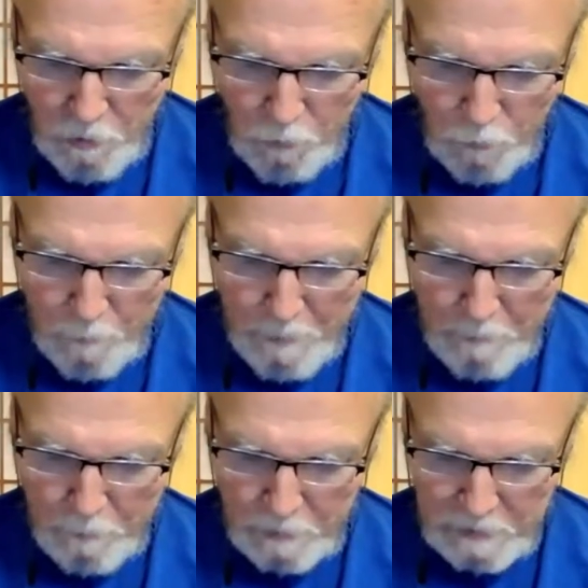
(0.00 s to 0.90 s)
who
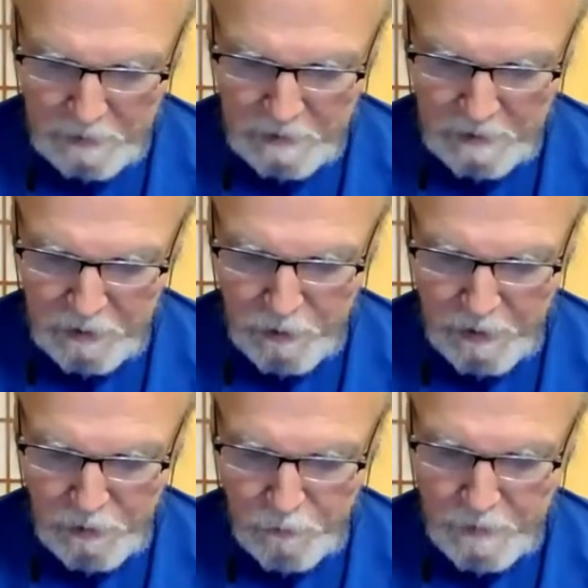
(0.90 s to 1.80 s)
remember us and try
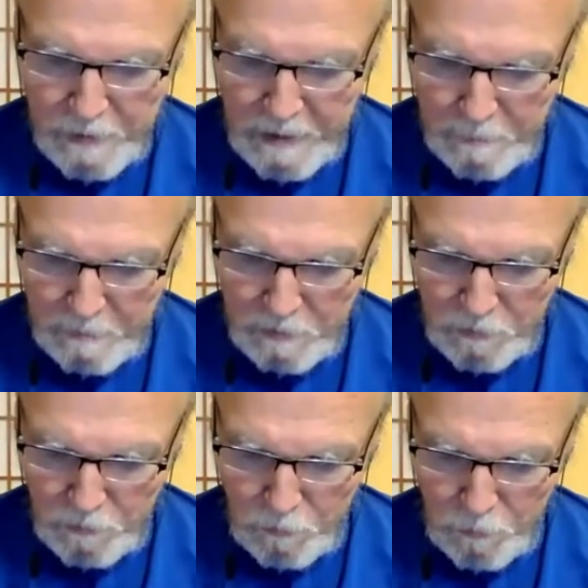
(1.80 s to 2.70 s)
to redeem us
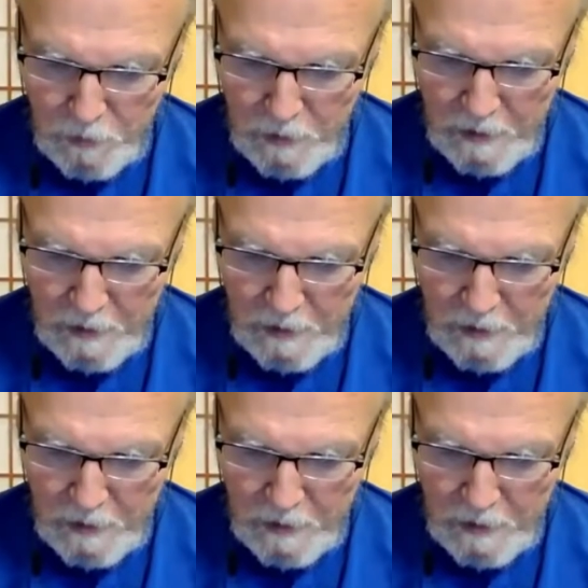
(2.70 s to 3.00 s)
through